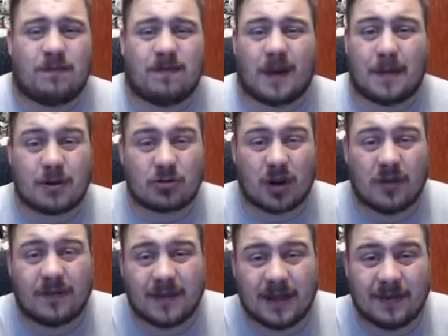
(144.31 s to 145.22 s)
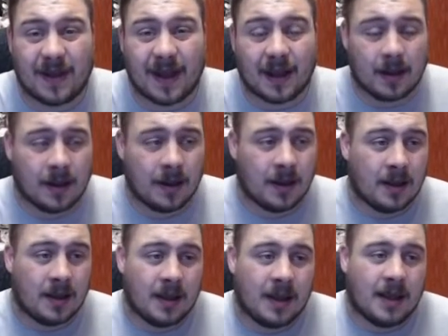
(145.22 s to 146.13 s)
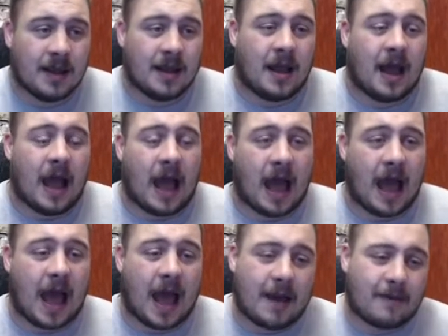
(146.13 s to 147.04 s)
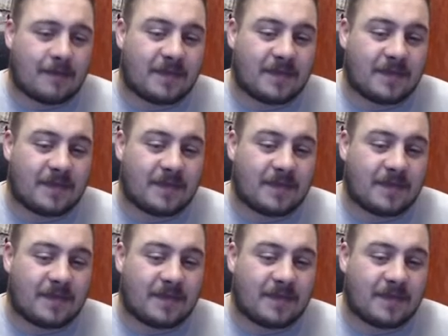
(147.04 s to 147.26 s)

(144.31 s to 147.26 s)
5-minute drive, in fact. I